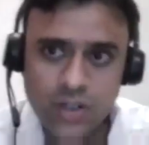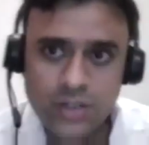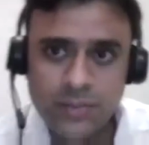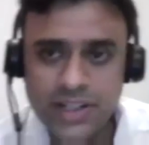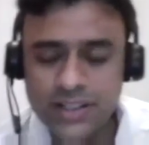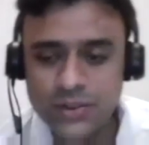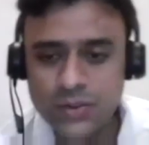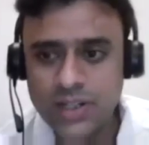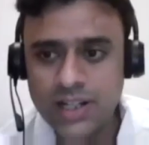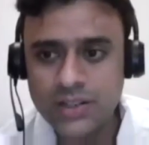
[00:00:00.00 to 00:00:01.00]
I
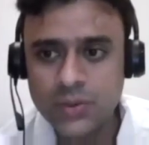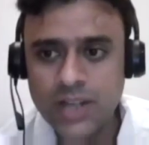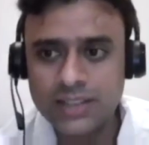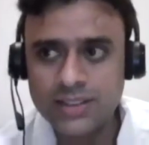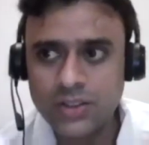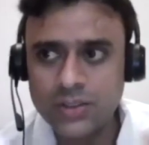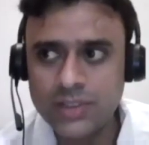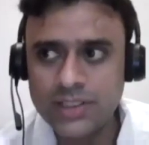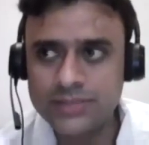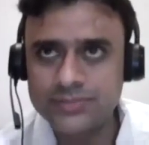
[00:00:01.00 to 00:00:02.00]
had to gather all
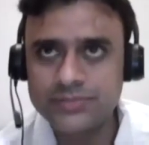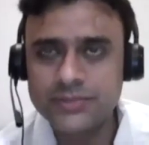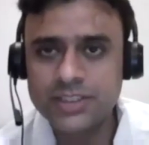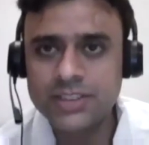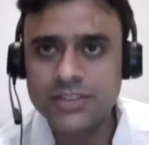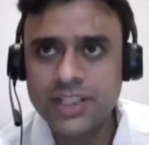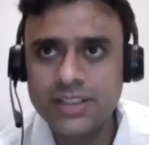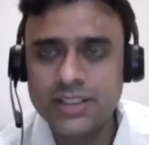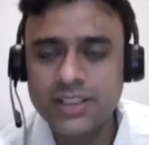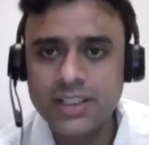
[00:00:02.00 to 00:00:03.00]
my
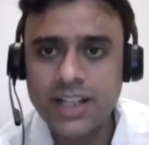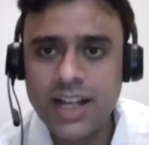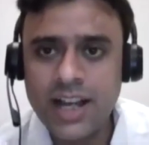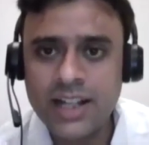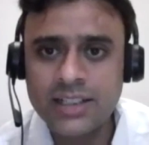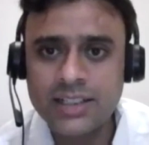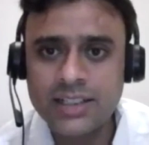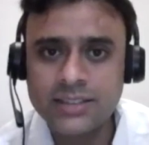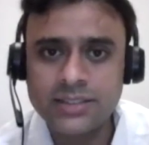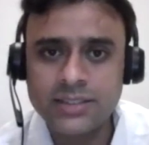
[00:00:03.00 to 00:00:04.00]
strength,
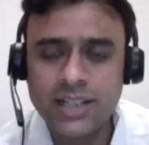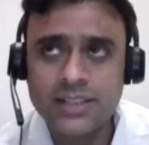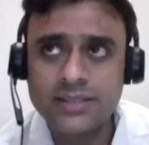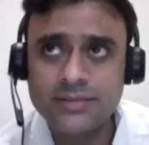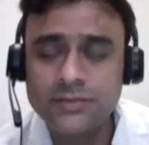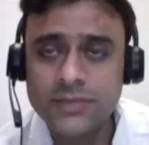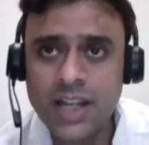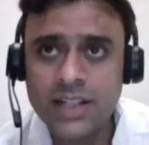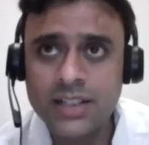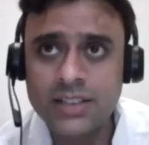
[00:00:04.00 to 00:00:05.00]
and
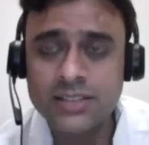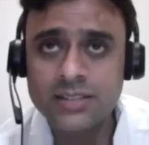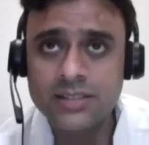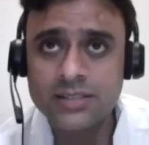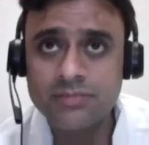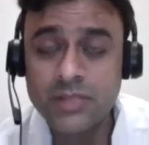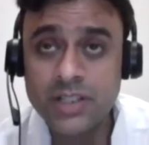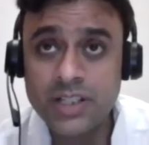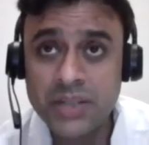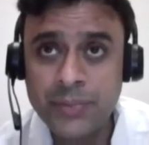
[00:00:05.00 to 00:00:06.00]
and
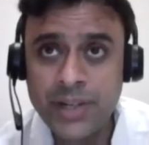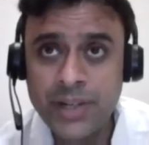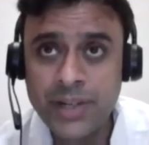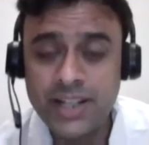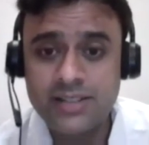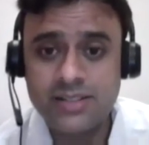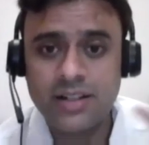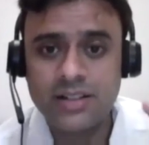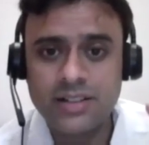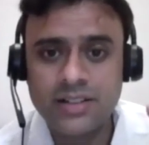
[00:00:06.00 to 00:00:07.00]
prayers
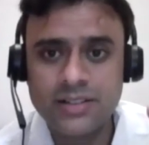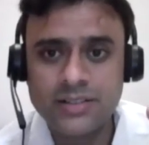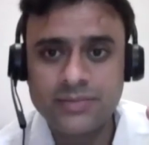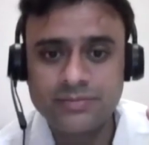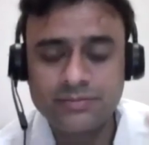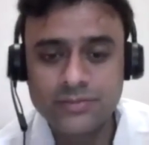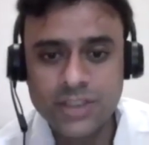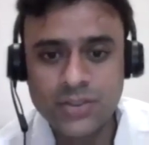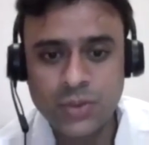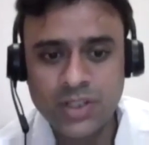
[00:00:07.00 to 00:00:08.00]
started
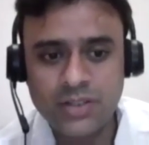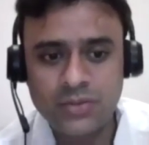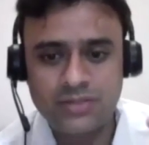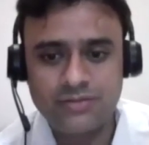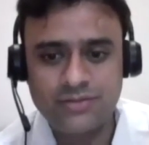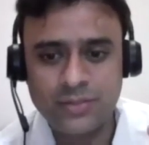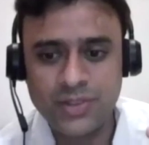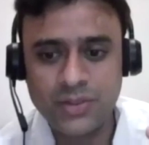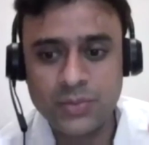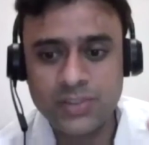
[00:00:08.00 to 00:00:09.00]
shooting out from
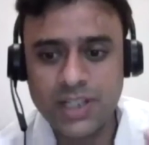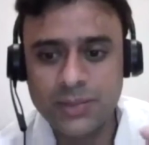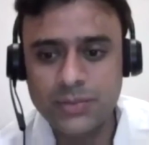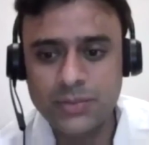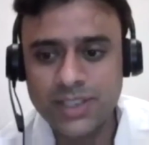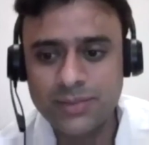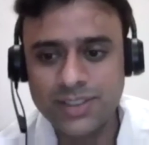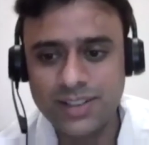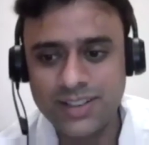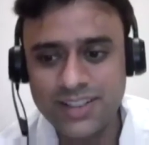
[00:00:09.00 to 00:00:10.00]
me. Om Saram, Om
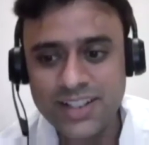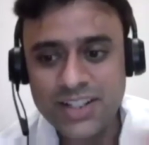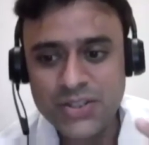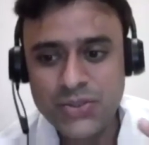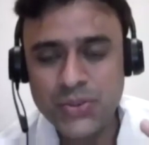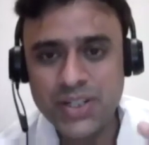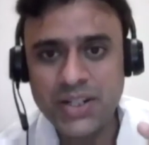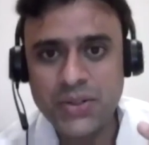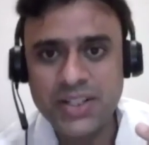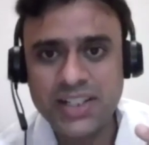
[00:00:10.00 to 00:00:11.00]
Saram started
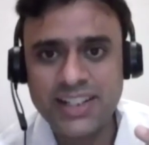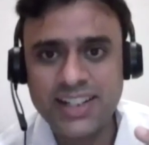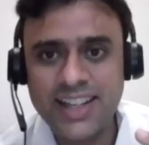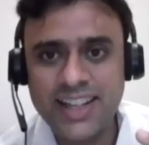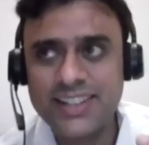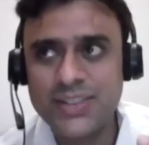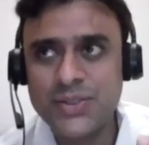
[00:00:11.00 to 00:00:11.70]
shooting out like